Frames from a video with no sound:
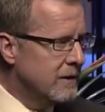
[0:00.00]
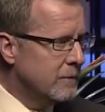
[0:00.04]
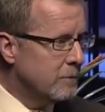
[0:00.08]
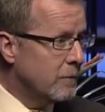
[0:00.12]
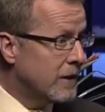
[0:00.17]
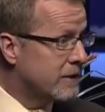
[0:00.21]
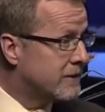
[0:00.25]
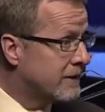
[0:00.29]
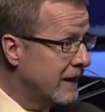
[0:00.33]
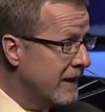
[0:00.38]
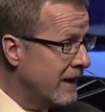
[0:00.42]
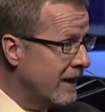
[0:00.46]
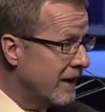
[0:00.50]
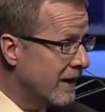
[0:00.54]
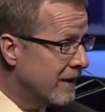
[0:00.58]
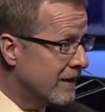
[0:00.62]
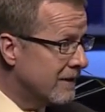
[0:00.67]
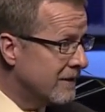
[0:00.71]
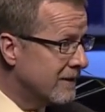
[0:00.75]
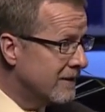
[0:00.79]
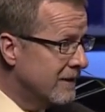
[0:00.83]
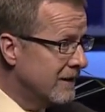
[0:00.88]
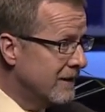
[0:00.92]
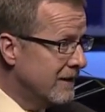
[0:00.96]
But then,
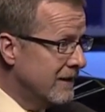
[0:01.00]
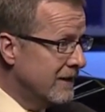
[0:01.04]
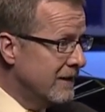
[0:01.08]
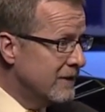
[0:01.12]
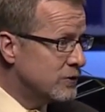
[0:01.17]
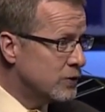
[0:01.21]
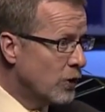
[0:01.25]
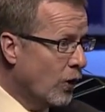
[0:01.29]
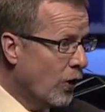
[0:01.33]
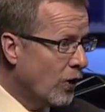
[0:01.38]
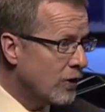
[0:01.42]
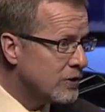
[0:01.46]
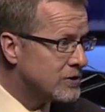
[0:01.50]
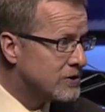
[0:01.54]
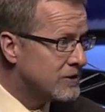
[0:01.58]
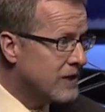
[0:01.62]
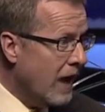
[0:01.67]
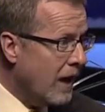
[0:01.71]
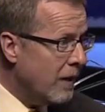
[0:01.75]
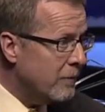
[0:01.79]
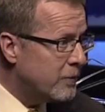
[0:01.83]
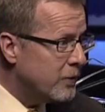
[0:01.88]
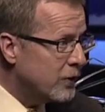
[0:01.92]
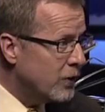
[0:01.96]
George
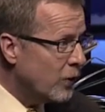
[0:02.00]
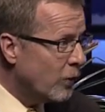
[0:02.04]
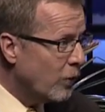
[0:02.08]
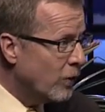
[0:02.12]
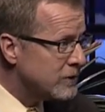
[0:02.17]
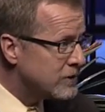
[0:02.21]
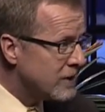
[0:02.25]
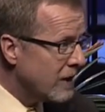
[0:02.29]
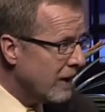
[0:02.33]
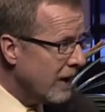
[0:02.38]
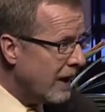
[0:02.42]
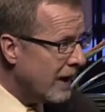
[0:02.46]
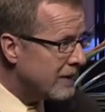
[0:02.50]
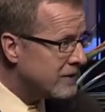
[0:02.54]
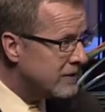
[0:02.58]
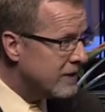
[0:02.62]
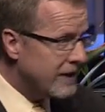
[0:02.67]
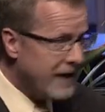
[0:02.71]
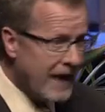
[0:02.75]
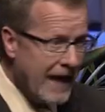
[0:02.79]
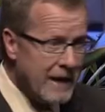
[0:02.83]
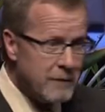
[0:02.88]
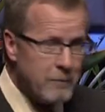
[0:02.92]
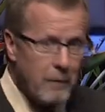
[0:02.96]
W. was
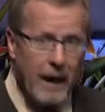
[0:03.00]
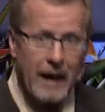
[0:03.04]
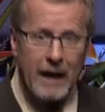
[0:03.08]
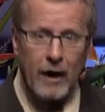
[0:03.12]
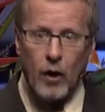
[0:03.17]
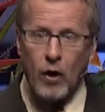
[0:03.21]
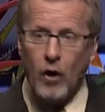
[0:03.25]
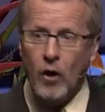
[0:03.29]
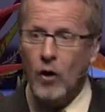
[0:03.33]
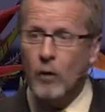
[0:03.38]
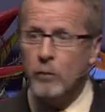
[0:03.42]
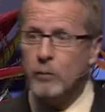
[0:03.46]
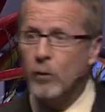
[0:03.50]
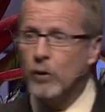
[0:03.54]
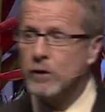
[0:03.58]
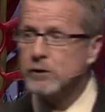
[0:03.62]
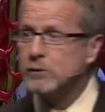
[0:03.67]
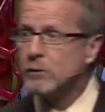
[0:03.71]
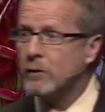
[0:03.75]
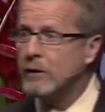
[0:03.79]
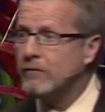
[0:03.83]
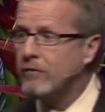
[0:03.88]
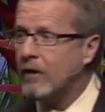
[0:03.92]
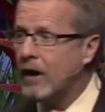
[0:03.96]
elected, and my hope
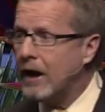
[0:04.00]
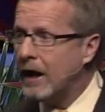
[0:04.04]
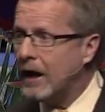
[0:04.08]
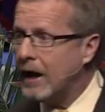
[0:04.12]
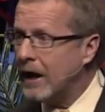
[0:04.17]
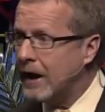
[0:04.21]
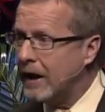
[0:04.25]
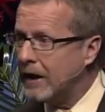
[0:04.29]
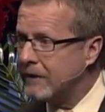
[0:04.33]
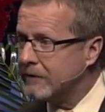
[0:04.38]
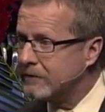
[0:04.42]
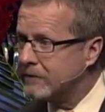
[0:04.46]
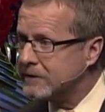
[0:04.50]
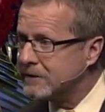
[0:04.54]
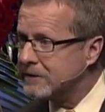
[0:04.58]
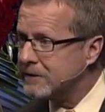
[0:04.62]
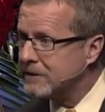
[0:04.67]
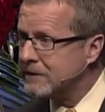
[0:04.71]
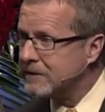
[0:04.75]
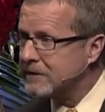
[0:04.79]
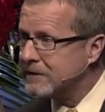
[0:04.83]
was revived.